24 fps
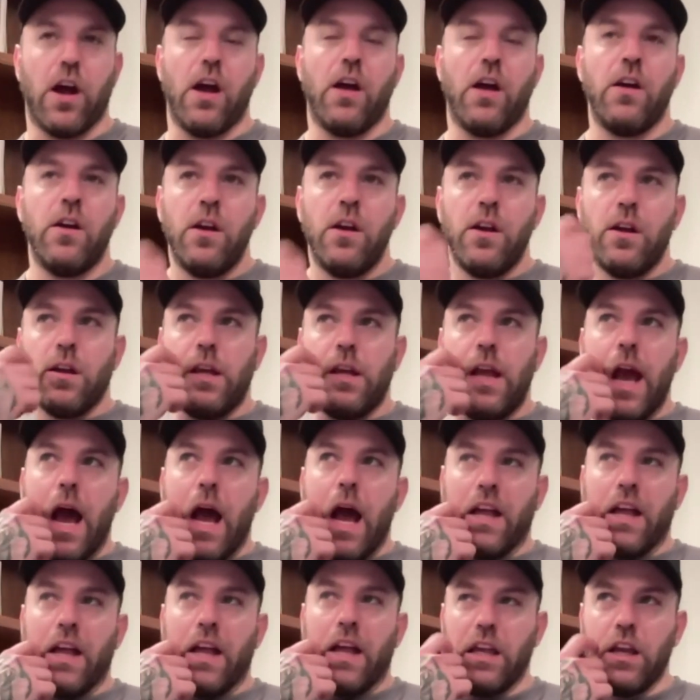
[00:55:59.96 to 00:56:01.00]
Okay. Yeah,
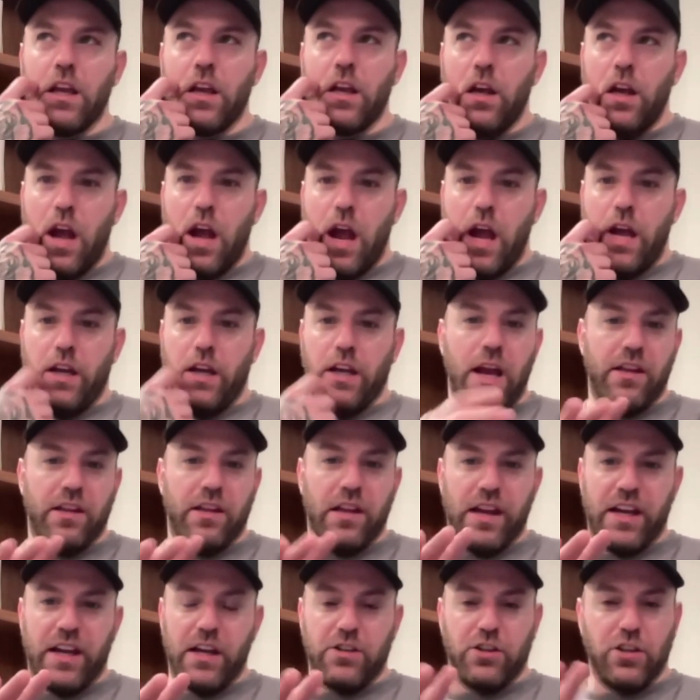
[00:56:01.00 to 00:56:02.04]
I think, and again,
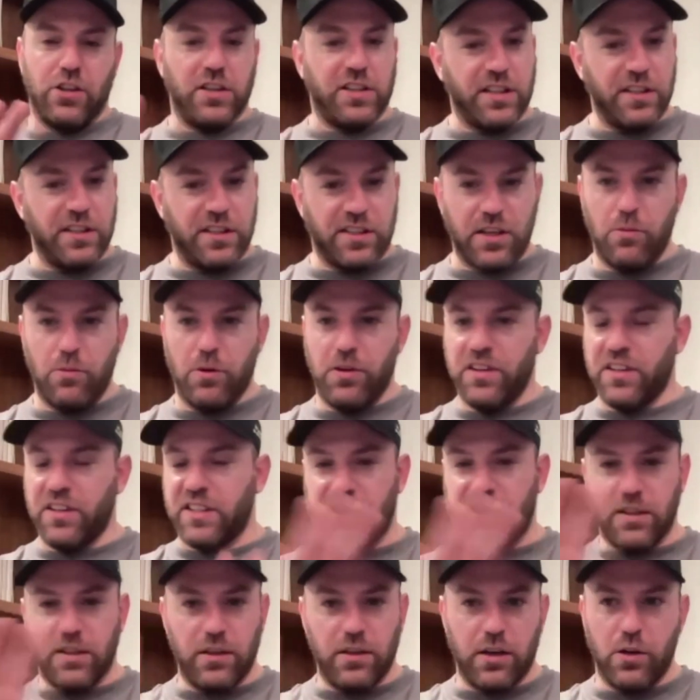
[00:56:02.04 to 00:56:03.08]
like just as someone, this
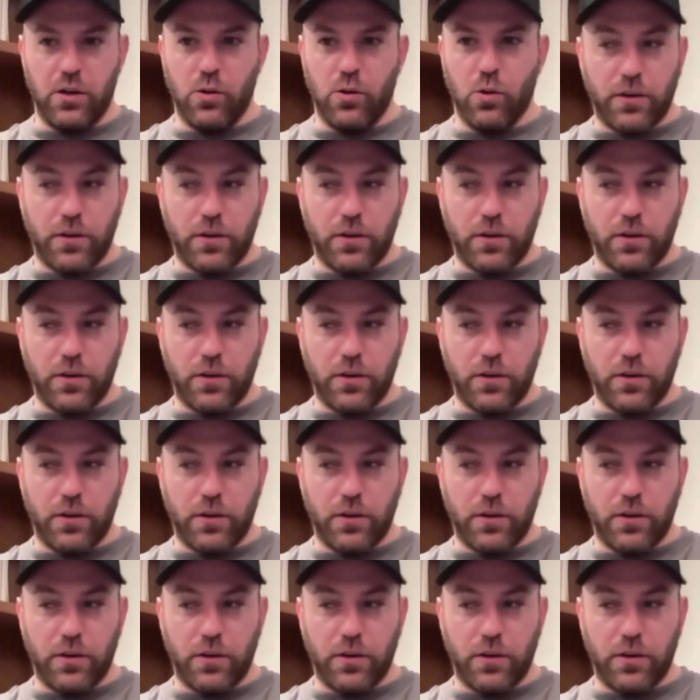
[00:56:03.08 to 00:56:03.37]
isn't going to